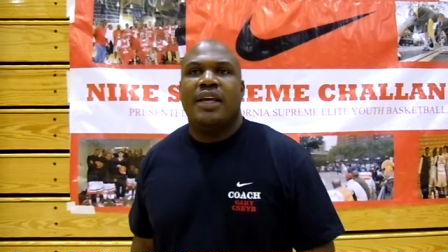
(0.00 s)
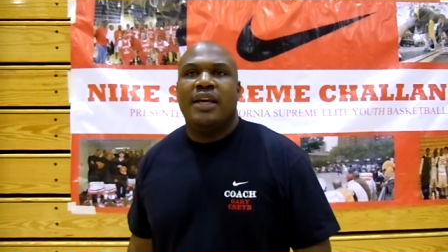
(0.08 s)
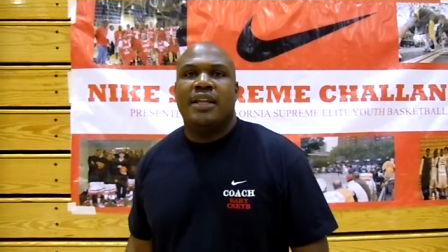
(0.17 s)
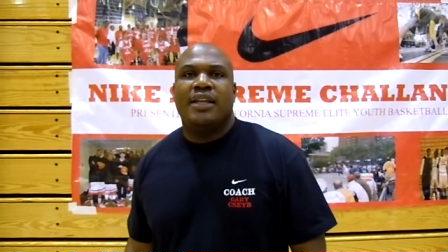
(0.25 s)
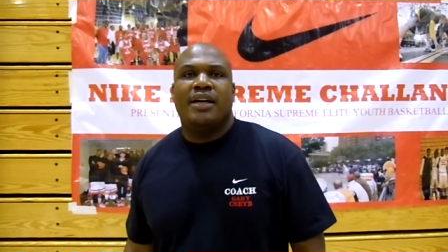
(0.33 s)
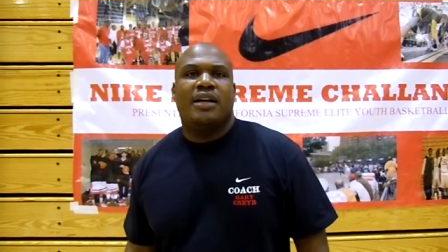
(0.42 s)

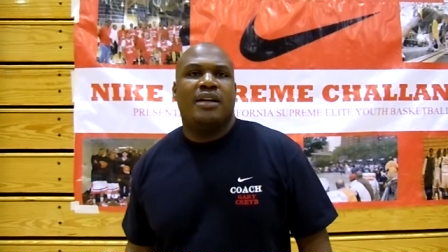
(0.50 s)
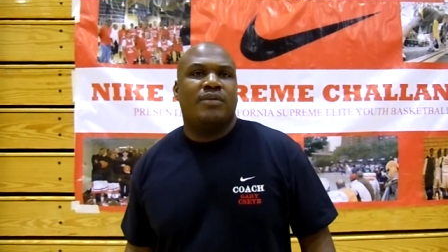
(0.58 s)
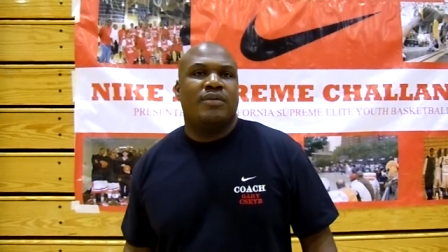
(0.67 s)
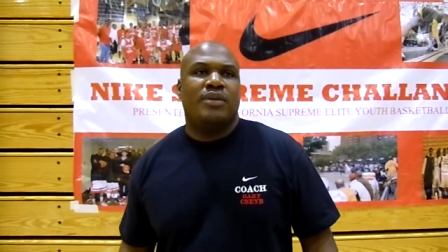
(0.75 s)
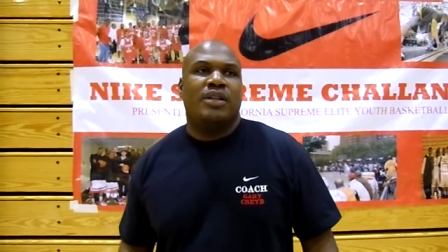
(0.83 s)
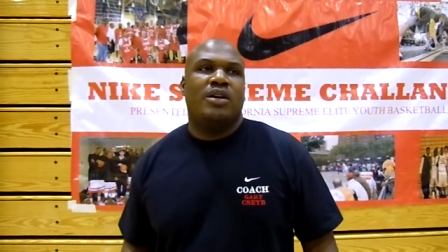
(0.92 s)
and
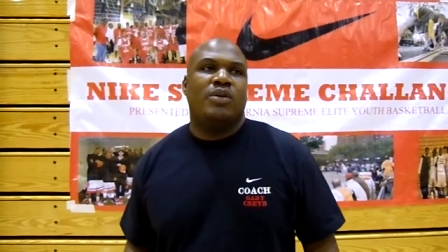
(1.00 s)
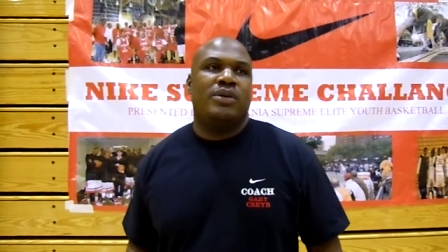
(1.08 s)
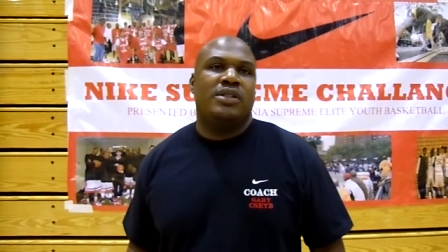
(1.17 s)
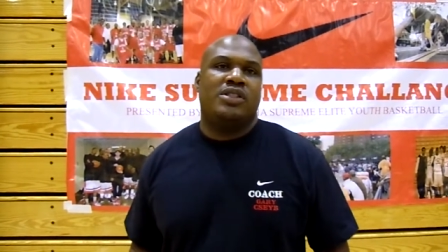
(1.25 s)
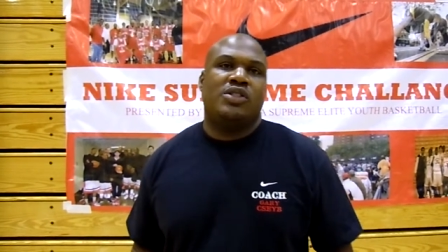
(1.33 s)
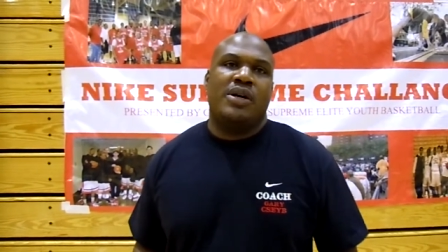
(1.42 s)

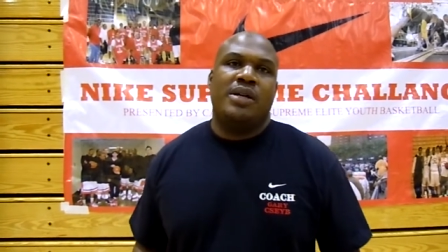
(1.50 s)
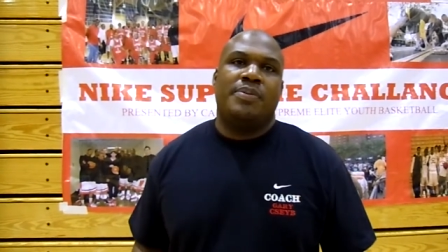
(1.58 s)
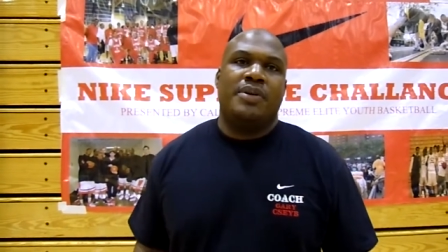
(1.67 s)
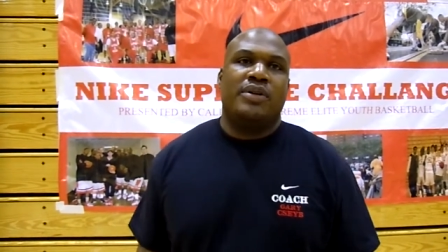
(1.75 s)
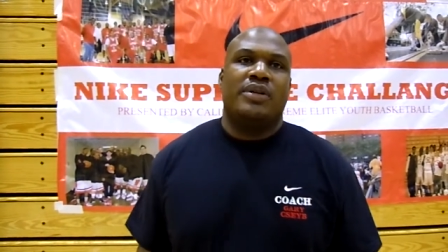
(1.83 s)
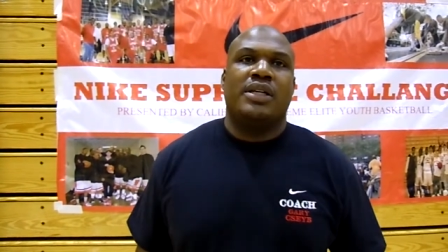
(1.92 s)
we just try to
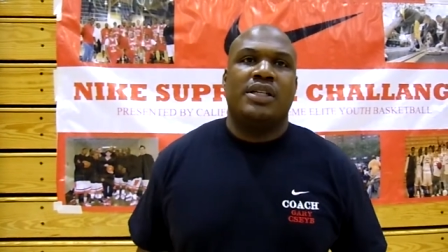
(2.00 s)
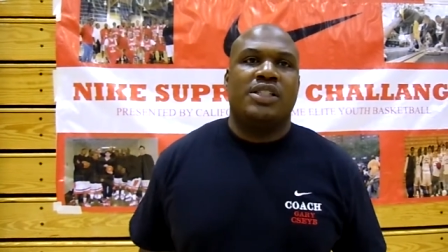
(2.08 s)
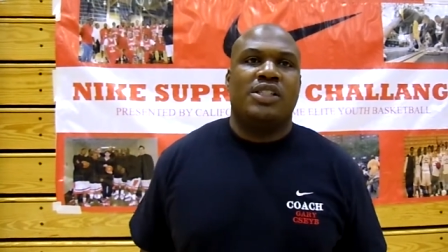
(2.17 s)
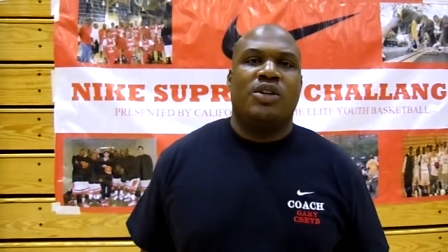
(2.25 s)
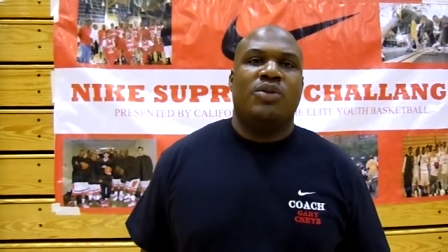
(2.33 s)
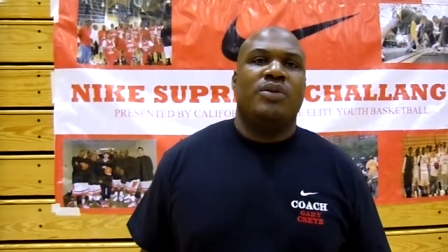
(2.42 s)
put on a good
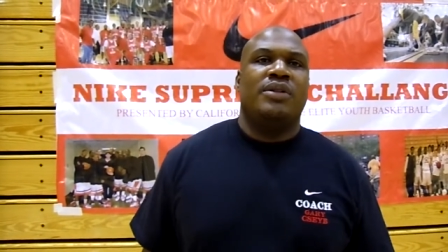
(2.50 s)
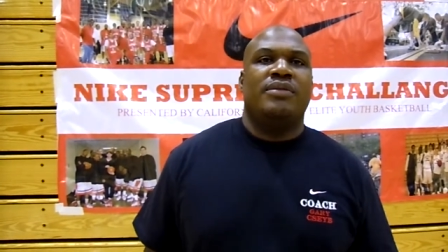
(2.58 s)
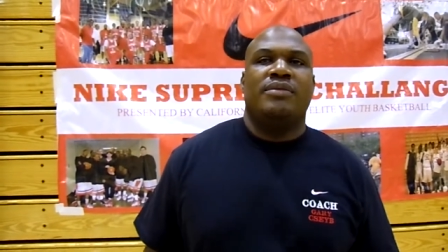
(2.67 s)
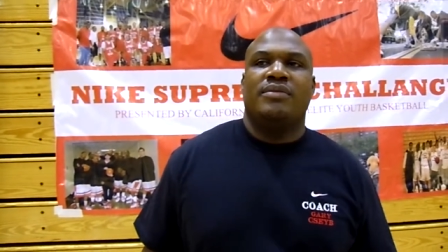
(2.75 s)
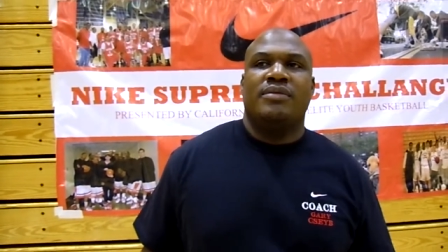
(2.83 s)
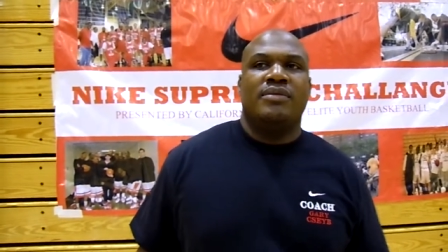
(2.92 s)
show with
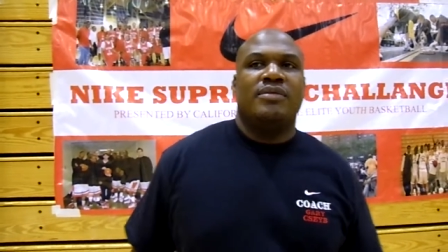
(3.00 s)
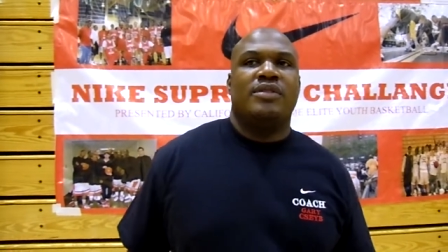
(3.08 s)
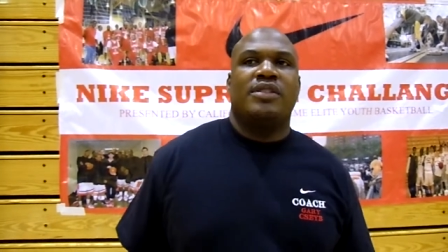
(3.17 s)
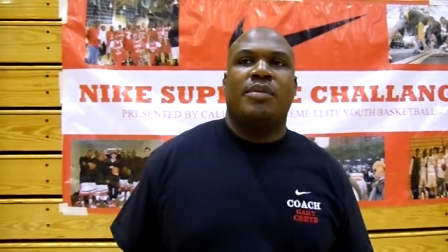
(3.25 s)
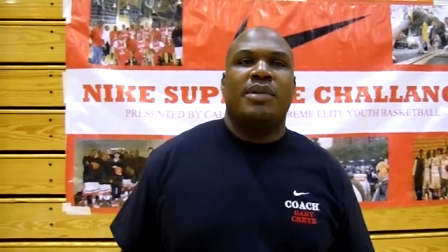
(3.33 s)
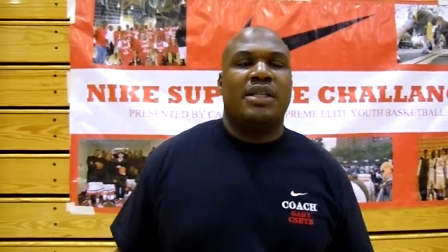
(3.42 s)

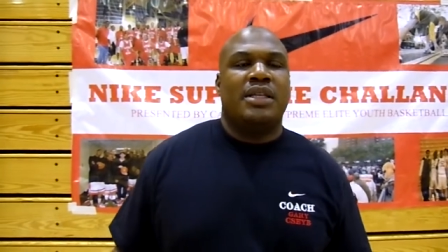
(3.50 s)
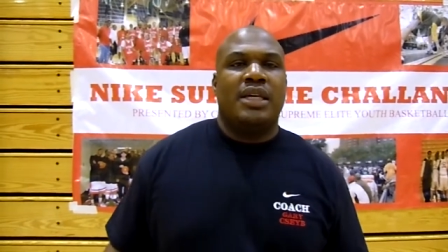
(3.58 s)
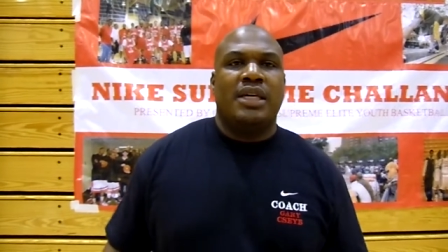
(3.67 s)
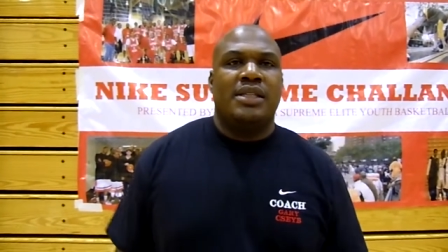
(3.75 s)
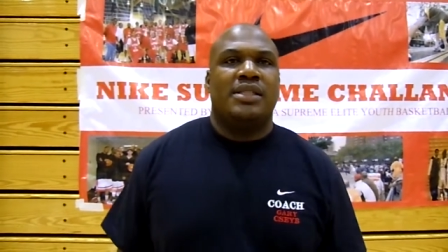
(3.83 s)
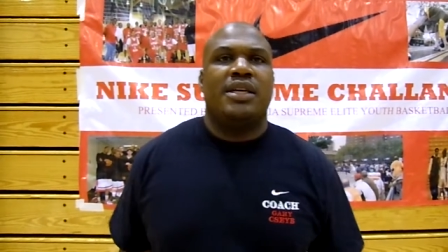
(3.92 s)
some of the
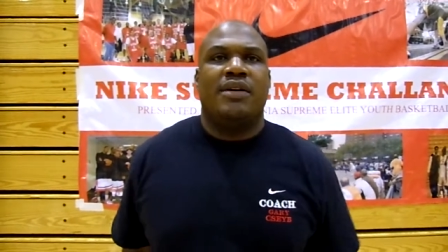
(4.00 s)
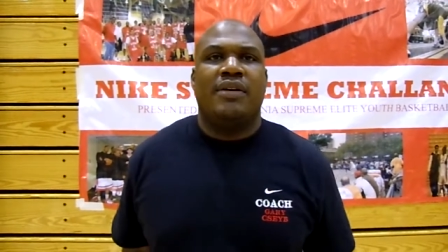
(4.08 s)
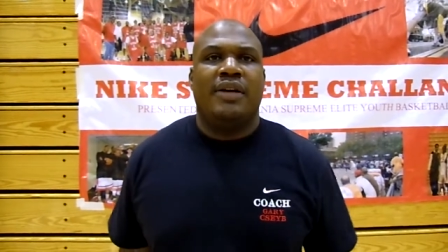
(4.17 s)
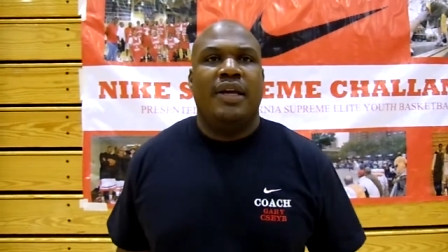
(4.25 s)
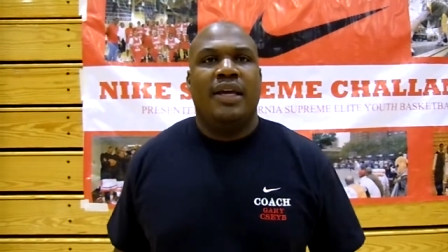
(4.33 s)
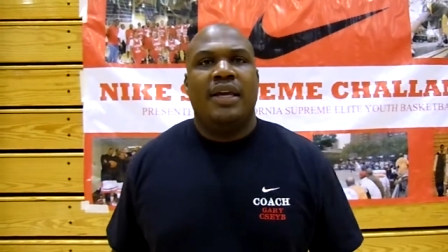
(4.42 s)
kids
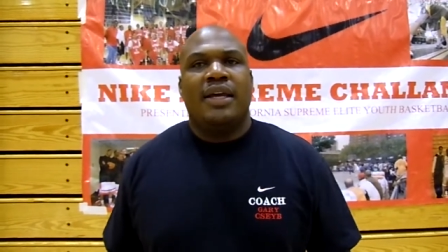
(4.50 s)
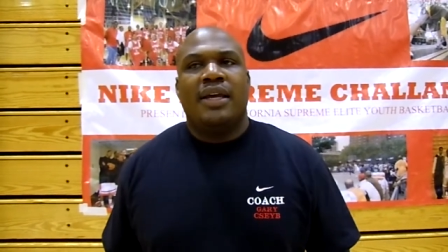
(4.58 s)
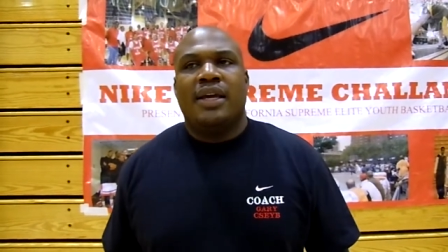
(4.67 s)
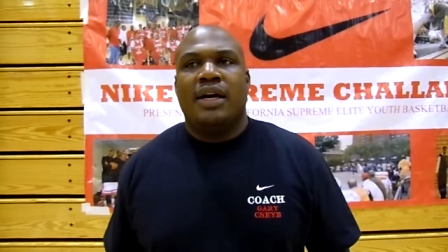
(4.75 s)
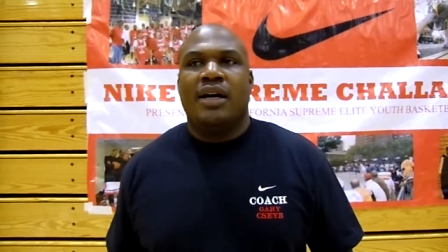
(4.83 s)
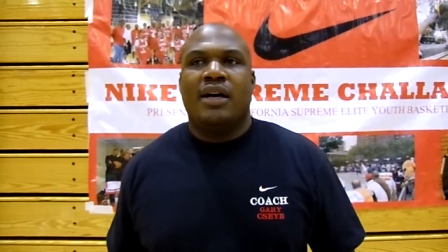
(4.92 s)

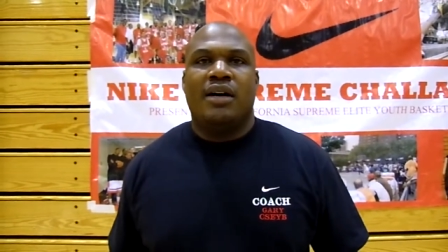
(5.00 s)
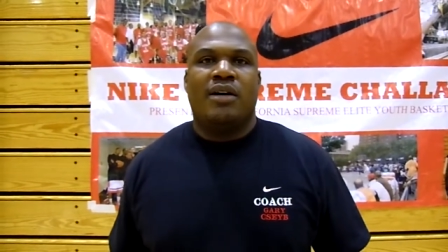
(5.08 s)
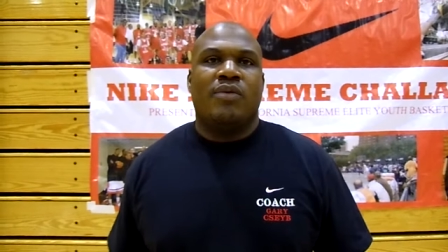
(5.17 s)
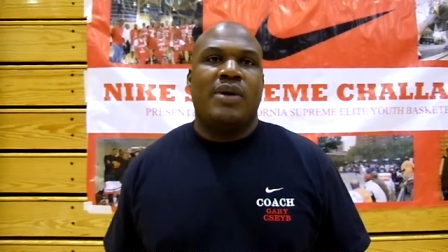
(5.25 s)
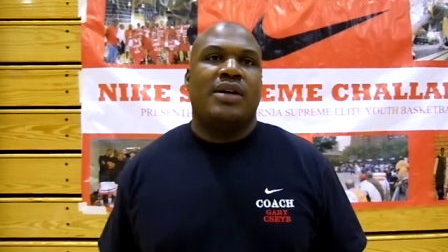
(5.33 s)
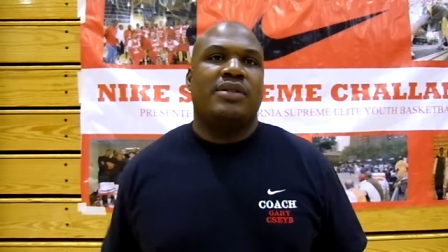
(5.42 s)
here
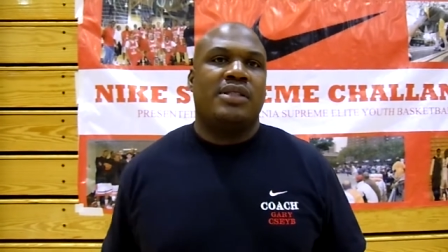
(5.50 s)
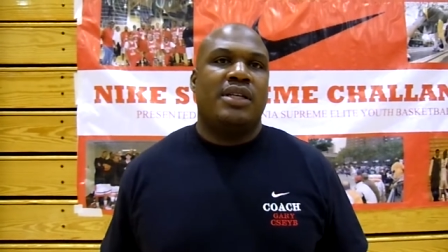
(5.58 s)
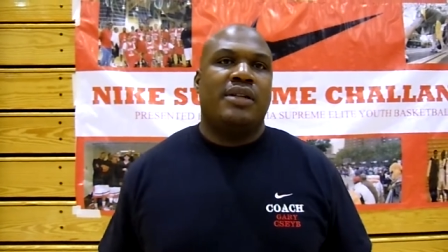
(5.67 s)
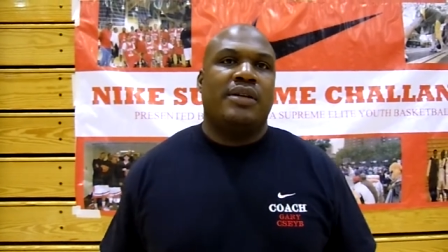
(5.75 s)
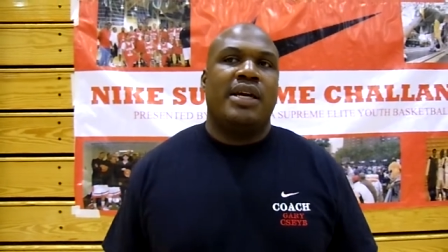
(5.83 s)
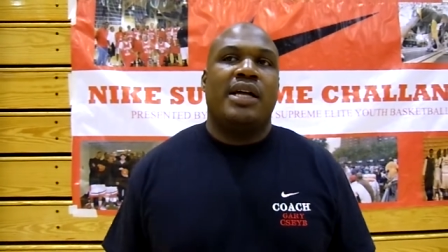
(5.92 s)
around
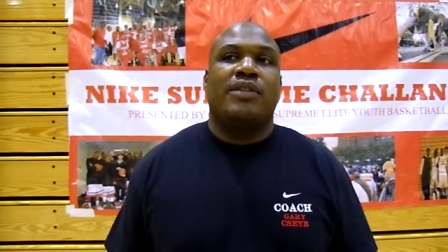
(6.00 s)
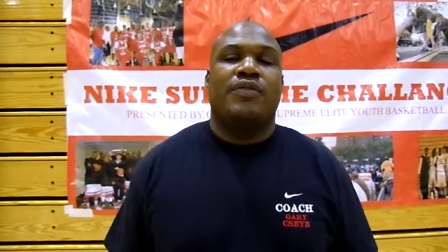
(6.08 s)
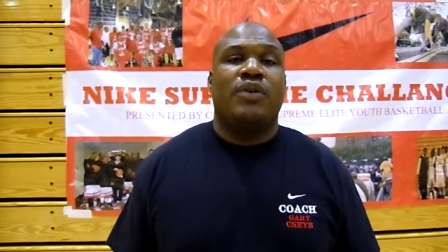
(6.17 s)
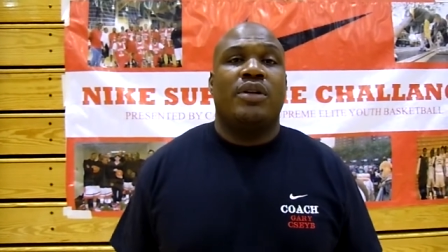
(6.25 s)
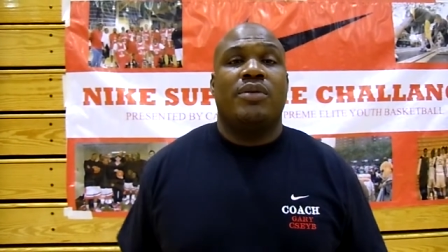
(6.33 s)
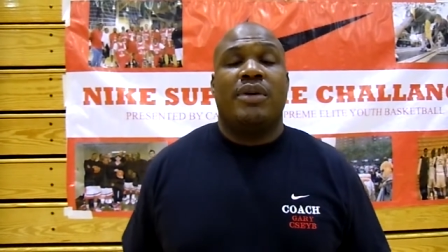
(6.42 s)
Southern
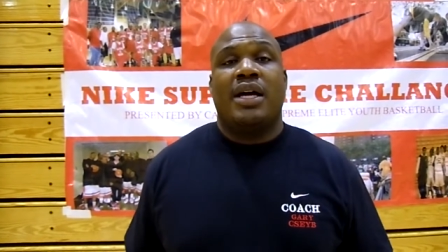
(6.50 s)
California.